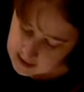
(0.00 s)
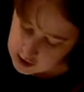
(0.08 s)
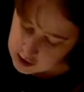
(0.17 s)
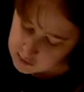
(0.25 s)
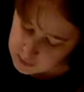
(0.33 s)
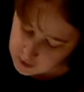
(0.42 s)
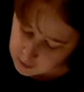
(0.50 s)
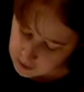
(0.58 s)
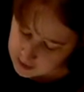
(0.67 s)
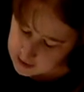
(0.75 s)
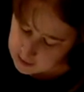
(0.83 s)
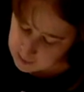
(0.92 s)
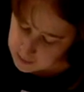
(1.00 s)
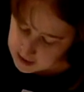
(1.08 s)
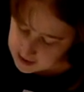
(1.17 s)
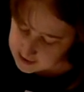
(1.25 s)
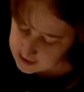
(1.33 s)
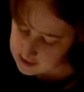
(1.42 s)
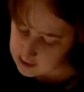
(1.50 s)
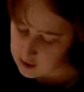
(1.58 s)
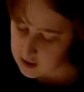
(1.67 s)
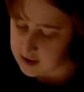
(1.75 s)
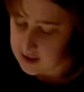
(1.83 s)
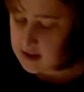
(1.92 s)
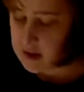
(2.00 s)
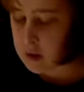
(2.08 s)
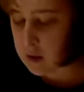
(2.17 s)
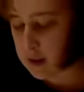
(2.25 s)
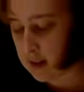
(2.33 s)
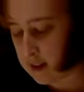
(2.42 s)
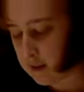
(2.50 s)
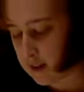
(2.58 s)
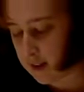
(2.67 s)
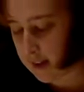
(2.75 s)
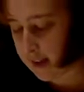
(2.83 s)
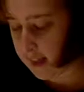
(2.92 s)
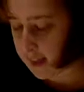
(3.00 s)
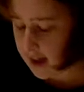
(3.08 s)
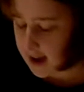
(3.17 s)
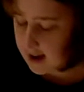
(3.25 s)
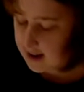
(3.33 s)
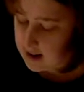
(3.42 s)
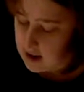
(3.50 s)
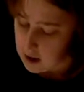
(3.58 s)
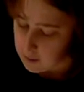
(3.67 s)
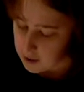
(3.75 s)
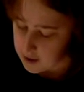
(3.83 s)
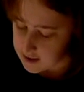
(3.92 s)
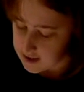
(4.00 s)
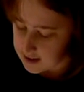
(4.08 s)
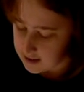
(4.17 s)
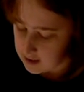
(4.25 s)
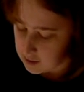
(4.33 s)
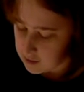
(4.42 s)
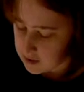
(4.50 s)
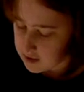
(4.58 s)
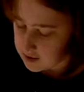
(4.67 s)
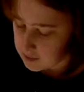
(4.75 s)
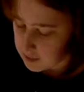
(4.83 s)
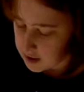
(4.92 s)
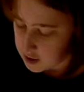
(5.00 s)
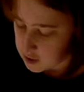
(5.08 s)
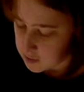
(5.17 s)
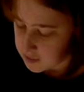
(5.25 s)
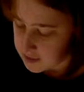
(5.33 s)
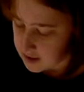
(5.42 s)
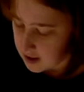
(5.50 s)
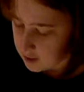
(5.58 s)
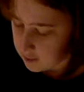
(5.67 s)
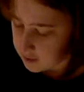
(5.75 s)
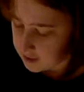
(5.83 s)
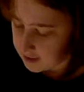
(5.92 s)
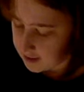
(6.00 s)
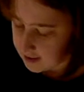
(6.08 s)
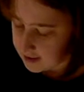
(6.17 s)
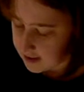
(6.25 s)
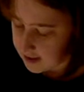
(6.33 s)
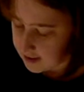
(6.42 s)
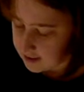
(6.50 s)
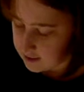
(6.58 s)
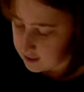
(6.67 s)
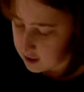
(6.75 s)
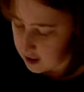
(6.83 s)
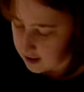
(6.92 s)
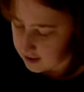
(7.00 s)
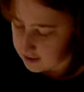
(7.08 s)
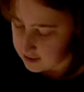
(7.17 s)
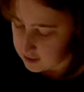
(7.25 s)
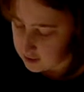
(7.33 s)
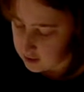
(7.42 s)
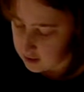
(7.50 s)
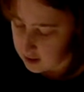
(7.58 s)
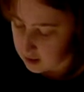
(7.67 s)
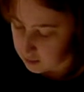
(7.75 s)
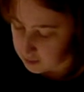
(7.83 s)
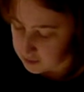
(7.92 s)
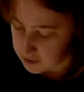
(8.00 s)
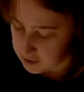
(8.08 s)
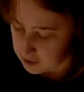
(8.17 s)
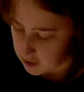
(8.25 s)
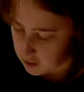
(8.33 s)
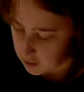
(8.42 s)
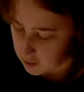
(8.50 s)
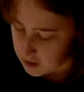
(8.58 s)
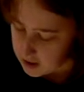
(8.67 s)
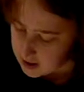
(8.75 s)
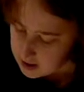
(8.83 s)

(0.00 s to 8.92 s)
and just put random pieces on it. You can leave it like that. Personally, with these mushrooms, I really like to add dots to them. So